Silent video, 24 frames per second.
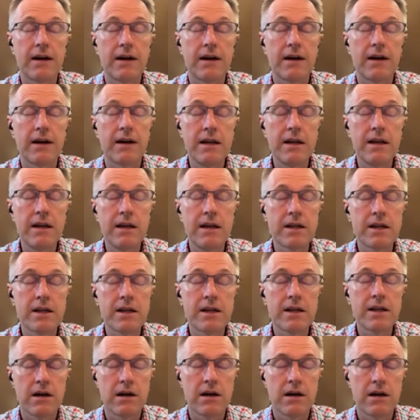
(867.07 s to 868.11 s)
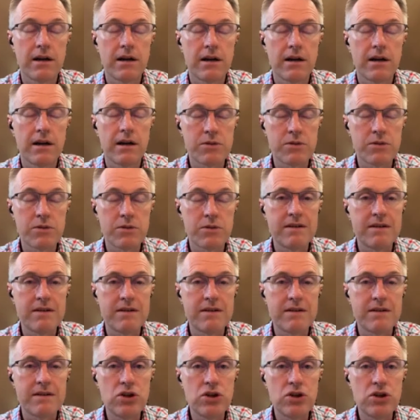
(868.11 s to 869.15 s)
independence and objectivity
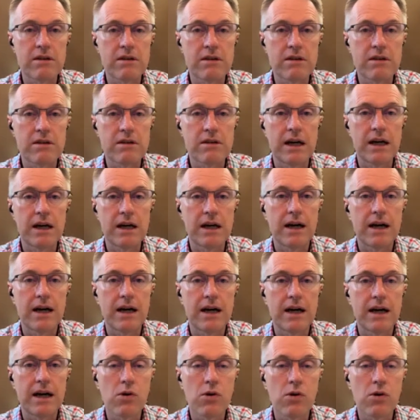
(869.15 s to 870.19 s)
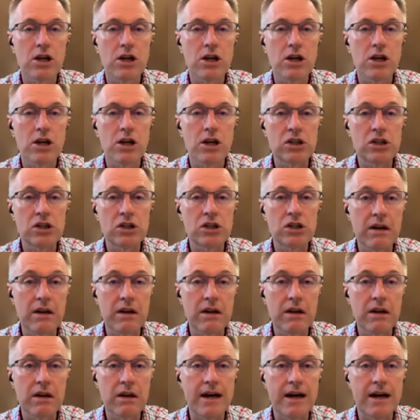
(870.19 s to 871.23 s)
do not require us not to
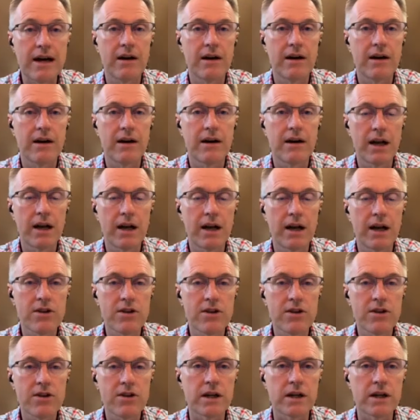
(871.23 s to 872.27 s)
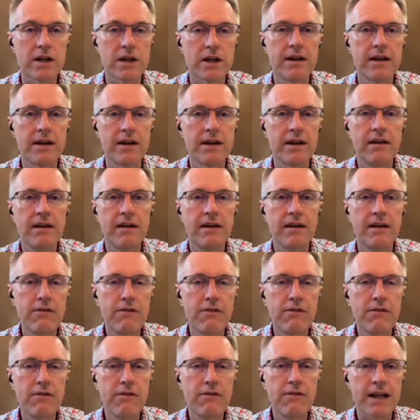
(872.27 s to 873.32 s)
rely on one another's work. In
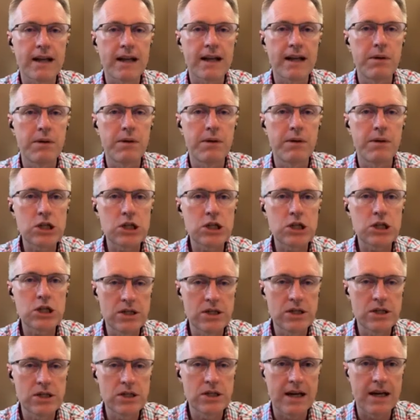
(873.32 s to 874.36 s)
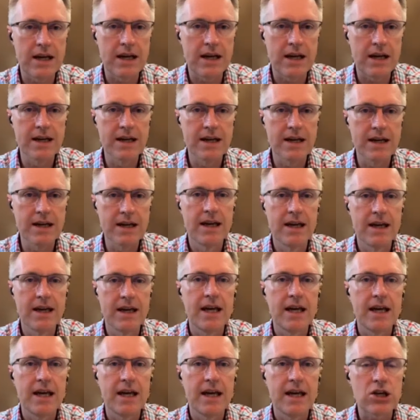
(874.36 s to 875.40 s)
fact, it brings us closer together.
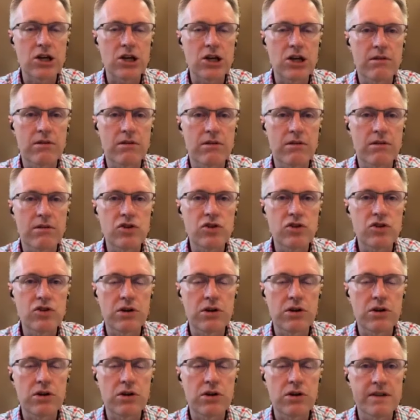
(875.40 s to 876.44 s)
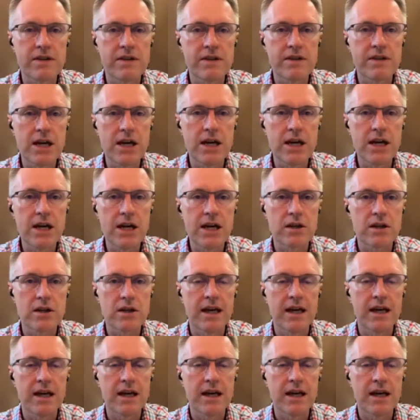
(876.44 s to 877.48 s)
It actually drives closer conversation,
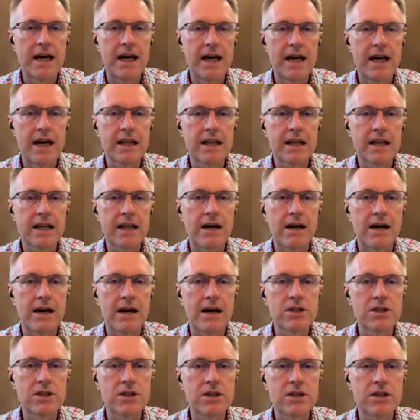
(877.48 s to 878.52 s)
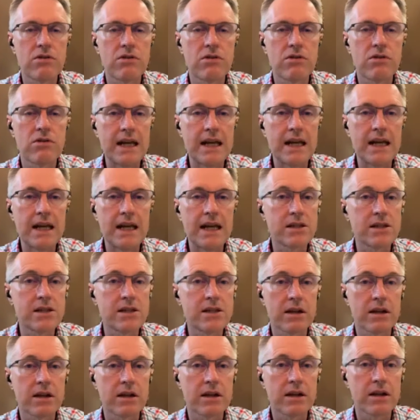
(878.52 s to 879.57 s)
and it allows us to really
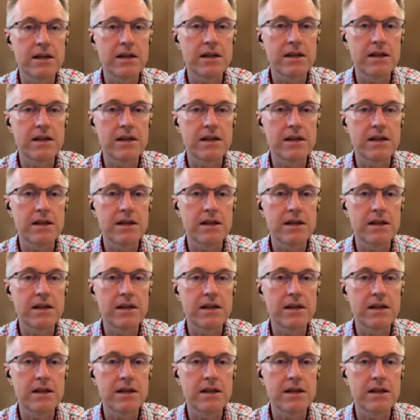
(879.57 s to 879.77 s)
start connecting